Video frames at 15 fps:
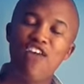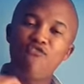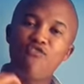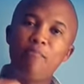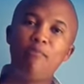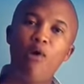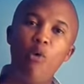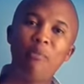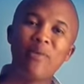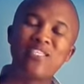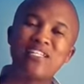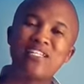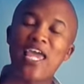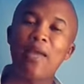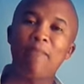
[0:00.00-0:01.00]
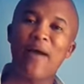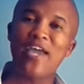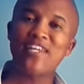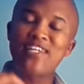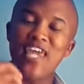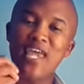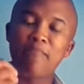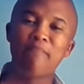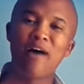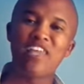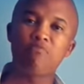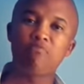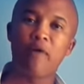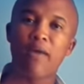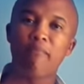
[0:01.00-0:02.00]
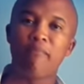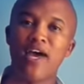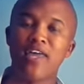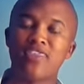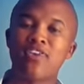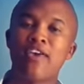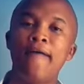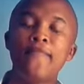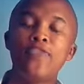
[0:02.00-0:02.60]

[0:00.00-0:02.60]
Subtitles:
every moment, day by day, month by month.